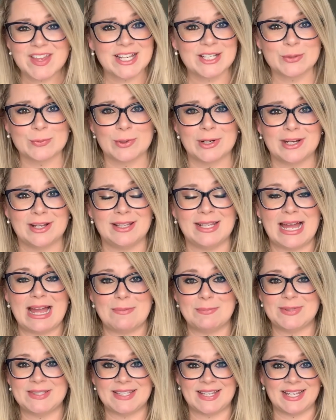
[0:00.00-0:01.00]
things were
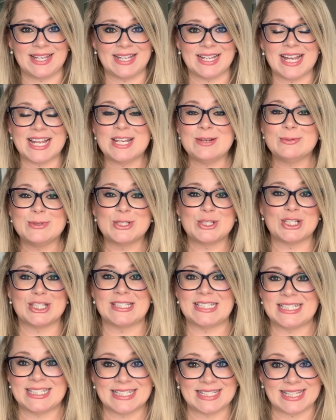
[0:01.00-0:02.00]
collapsing, and it was
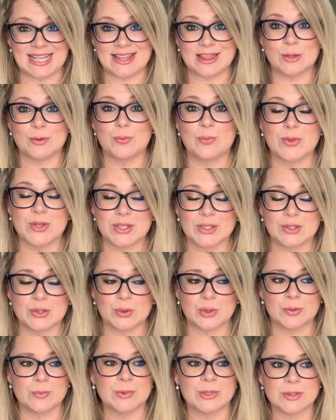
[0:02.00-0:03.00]
just insane. The
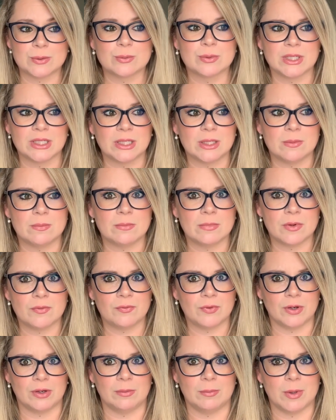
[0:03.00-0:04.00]
storm was really
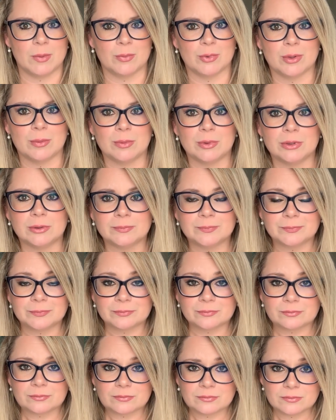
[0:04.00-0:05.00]
very memorable.
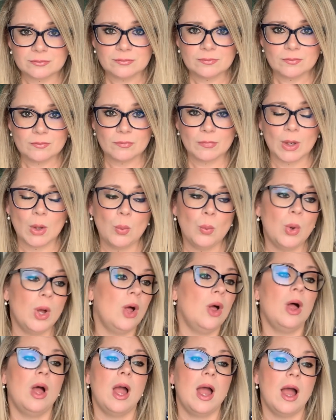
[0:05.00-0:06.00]

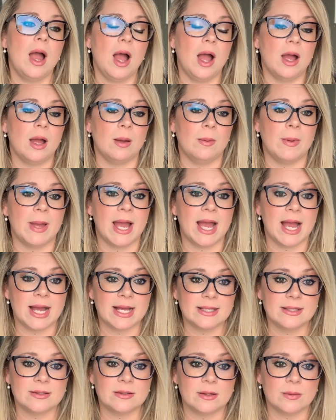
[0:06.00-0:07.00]
Well,
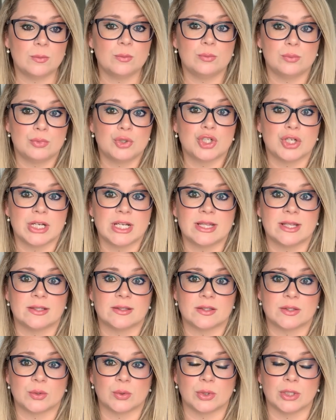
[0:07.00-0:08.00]
during
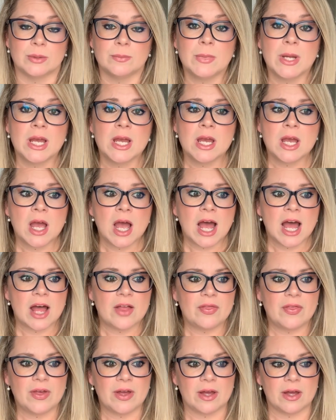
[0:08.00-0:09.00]
that storm,
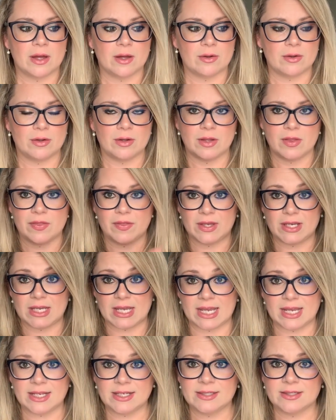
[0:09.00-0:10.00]
the
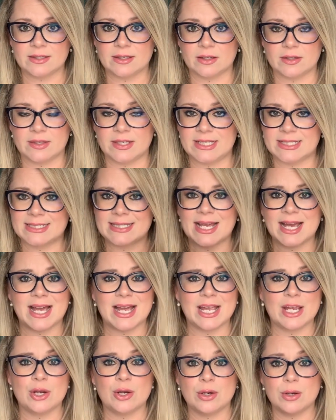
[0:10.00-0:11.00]
gate, the
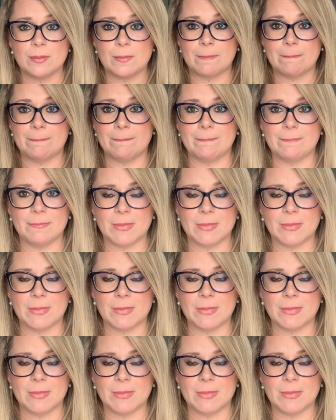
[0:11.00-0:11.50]
entire